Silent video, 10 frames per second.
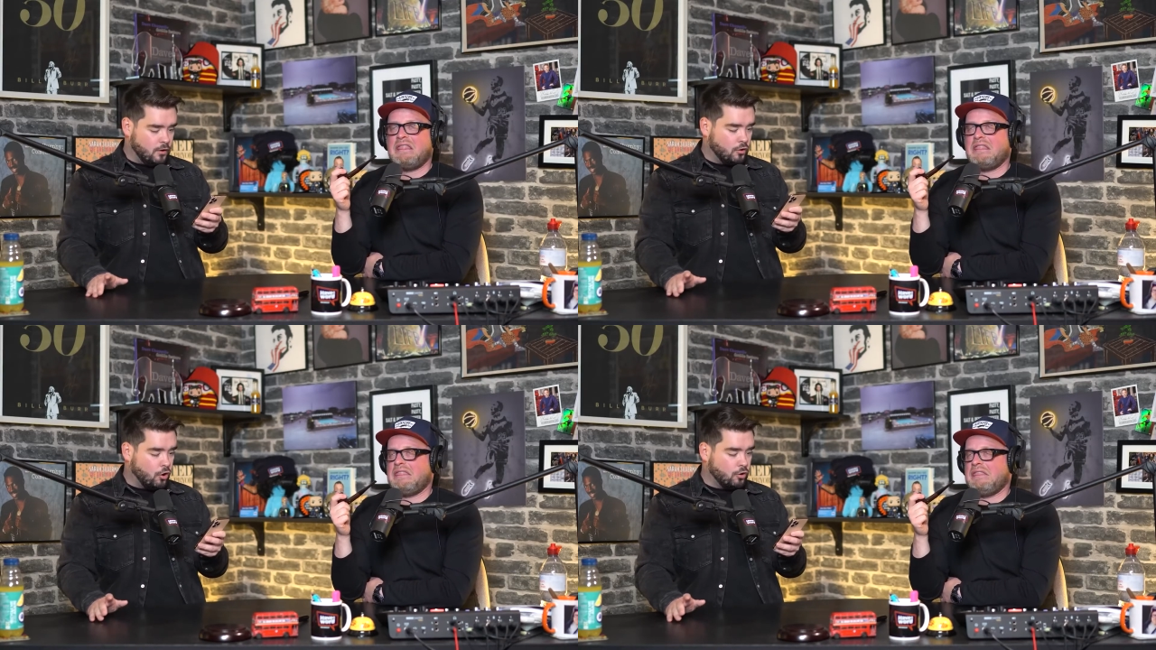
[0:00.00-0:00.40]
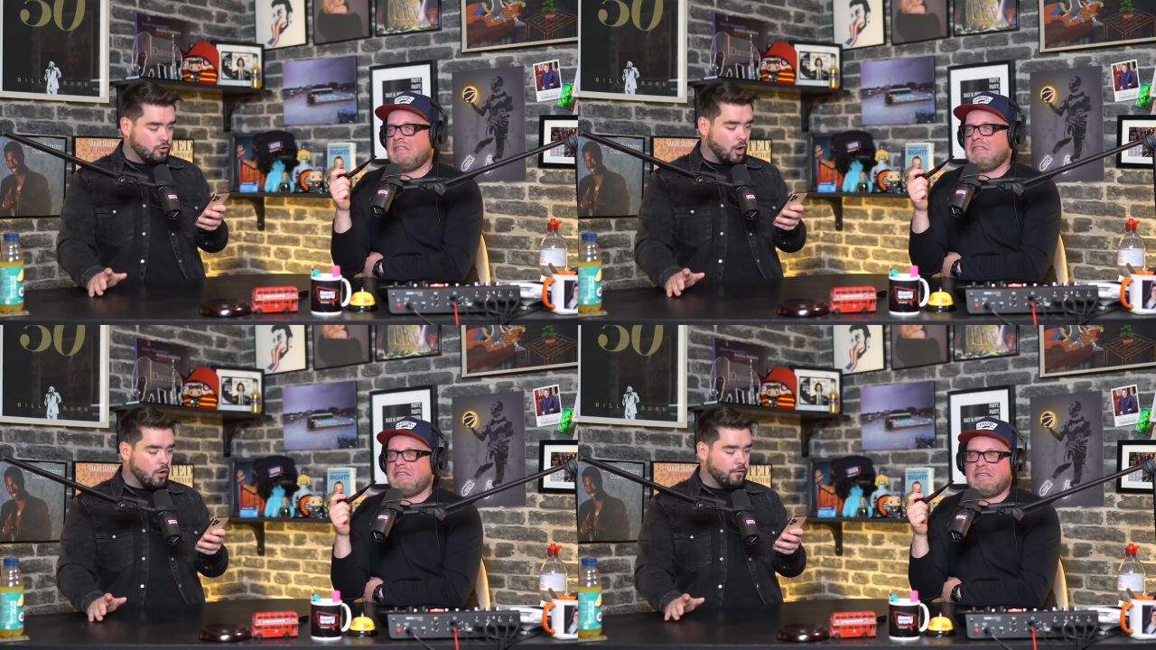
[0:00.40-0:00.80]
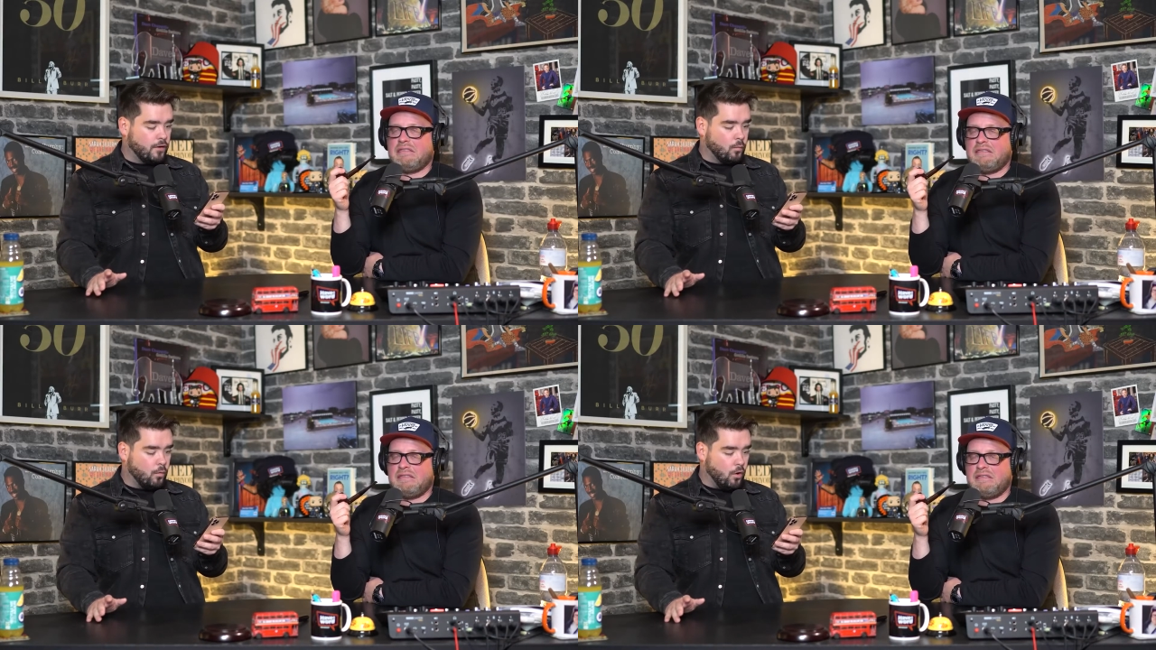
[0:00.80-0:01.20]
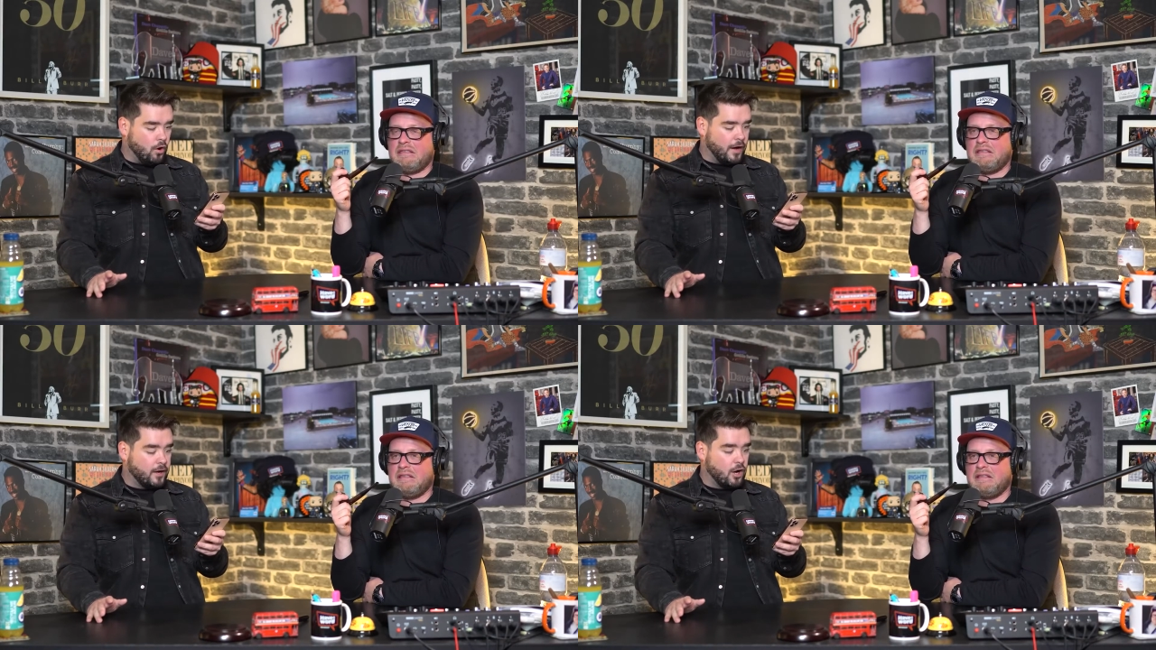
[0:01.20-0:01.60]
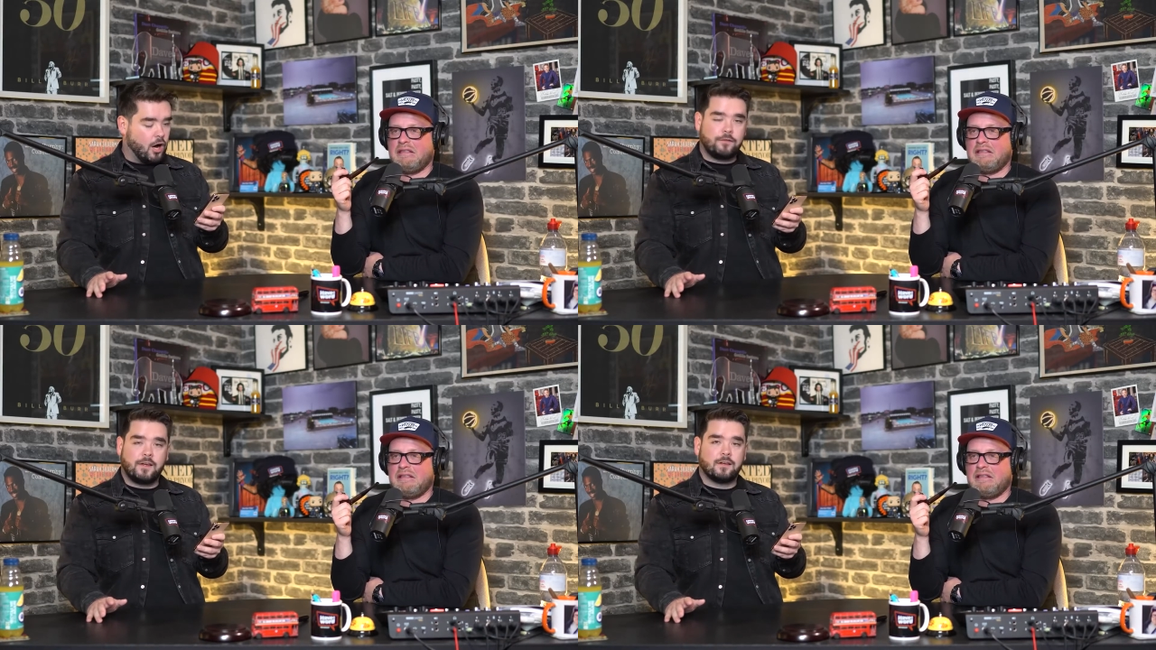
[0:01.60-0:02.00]
Speaker 1: Could go for a walk and a
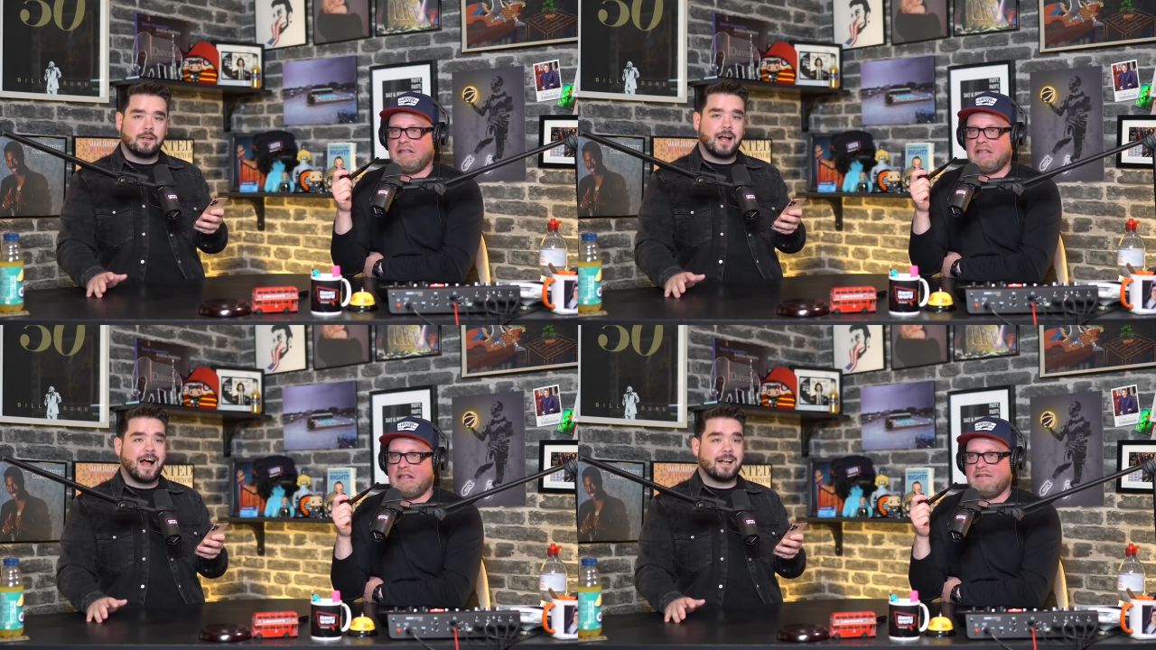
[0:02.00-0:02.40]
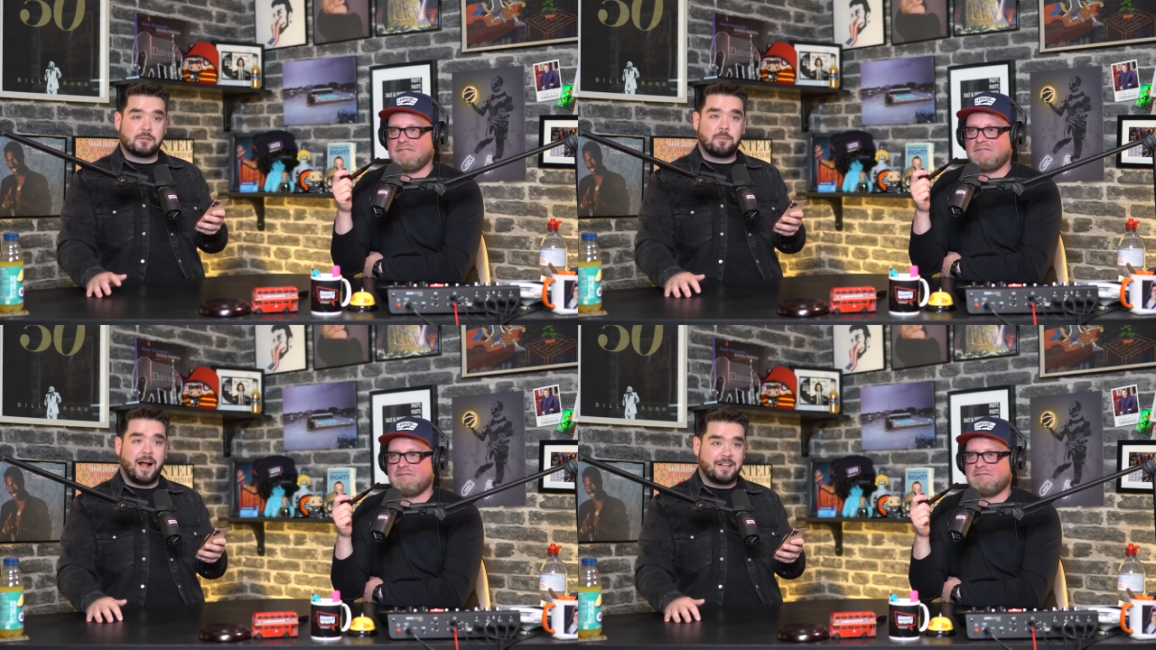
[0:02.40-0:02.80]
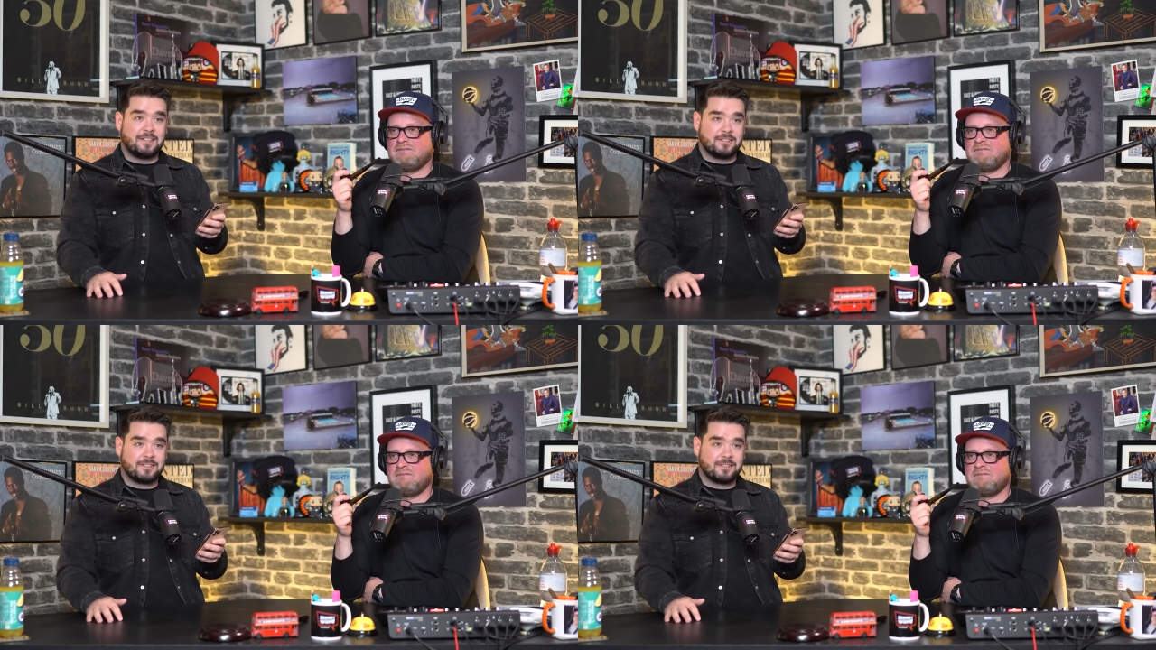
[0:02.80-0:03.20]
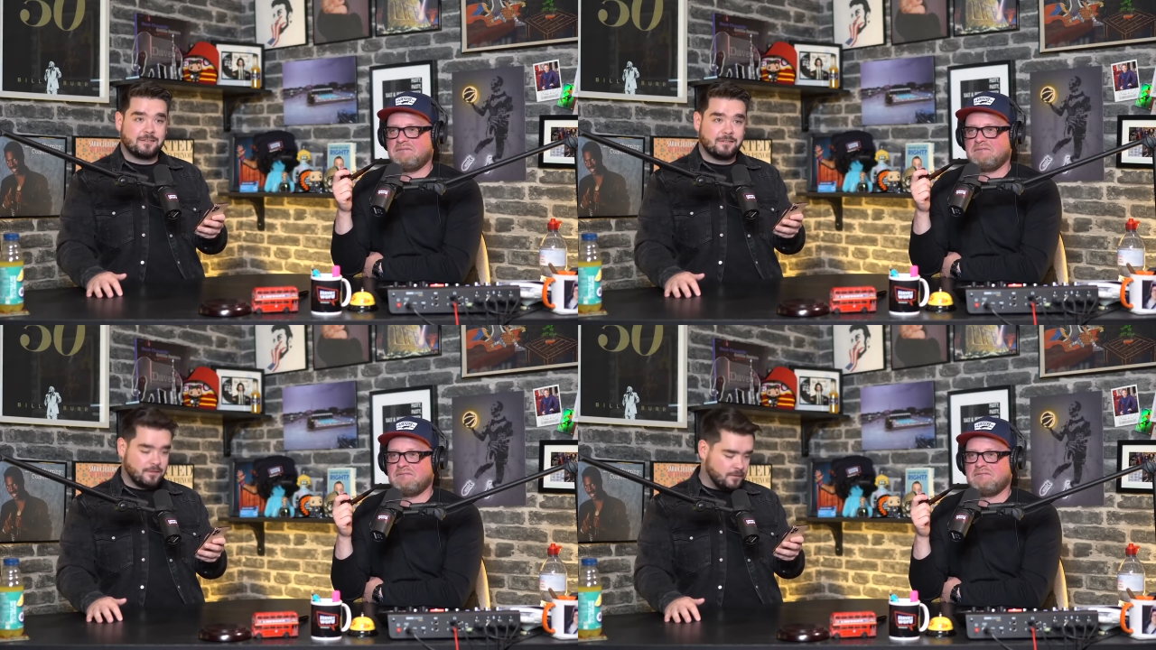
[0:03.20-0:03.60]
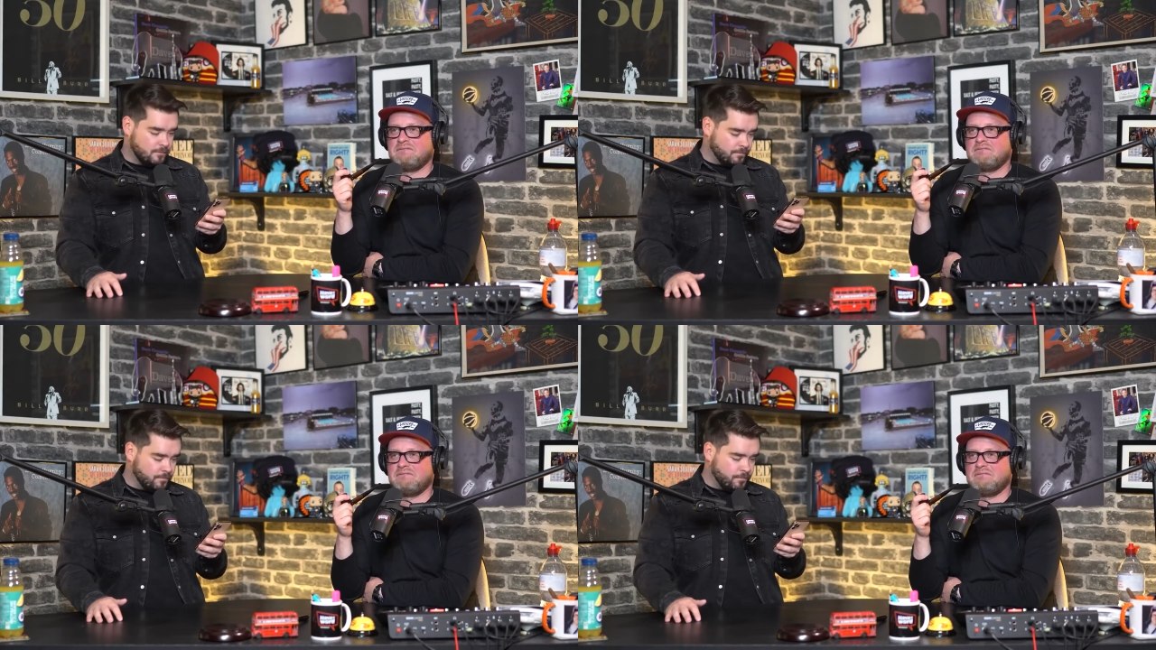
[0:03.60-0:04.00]
coffee as pals.
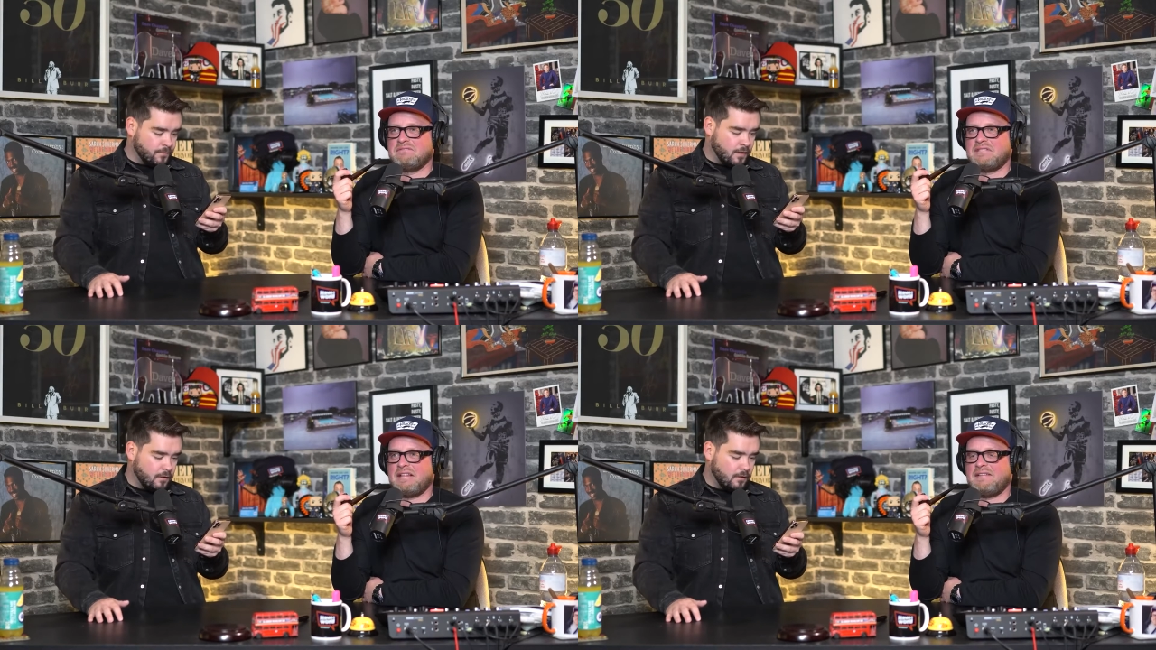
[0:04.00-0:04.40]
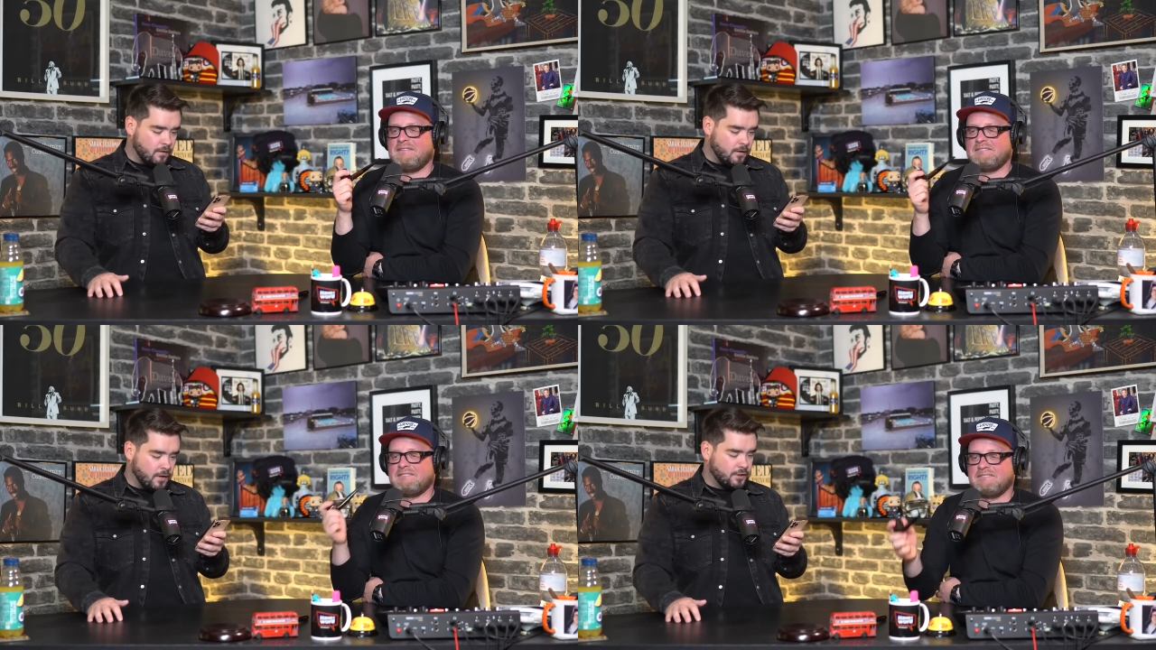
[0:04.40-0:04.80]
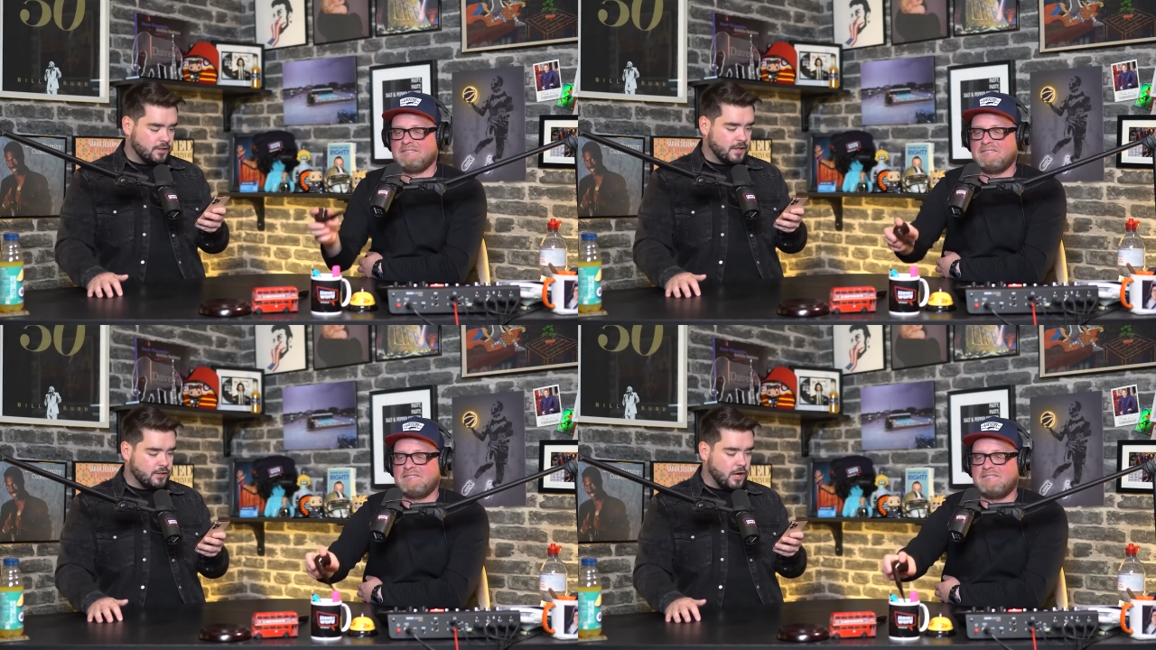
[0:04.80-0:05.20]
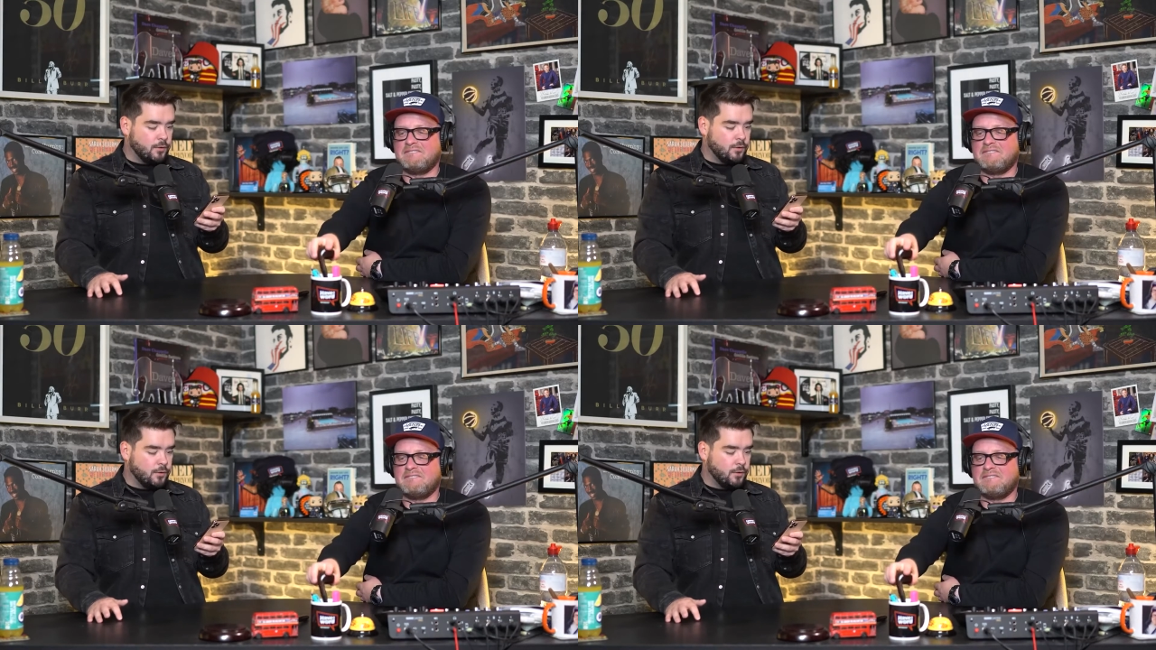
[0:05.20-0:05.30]
Nice. And she said, no,